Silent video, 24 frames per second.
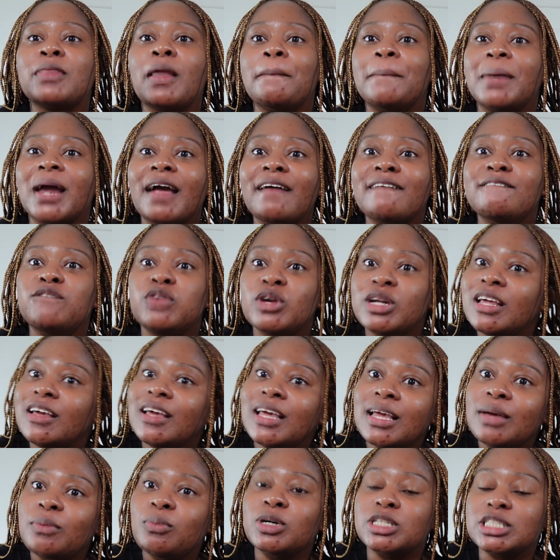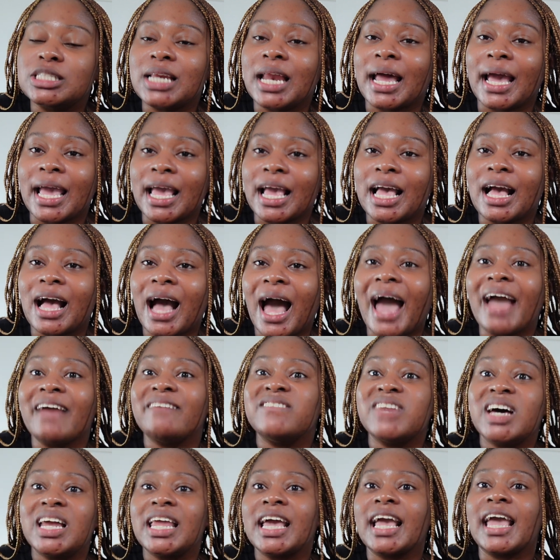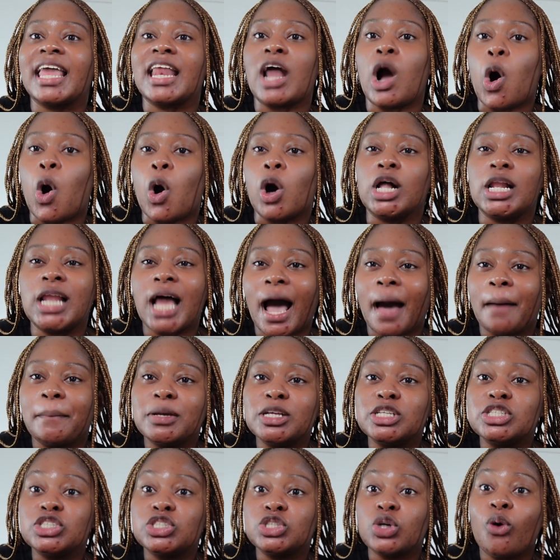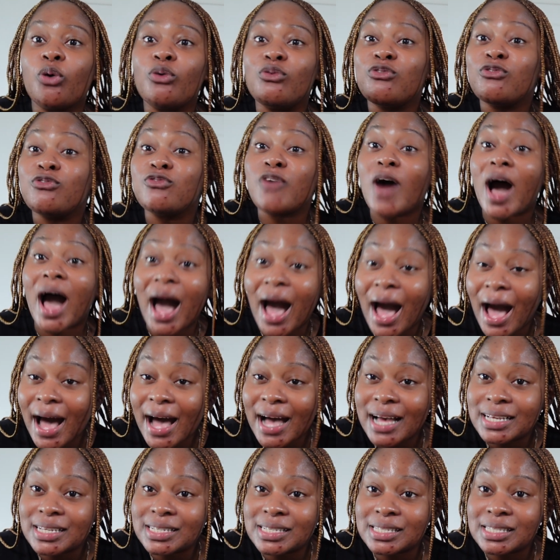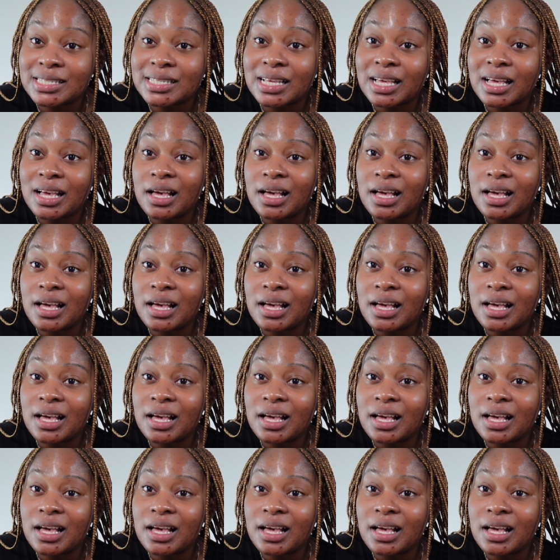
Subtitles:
But I really was like, I felt like it all happened so fast.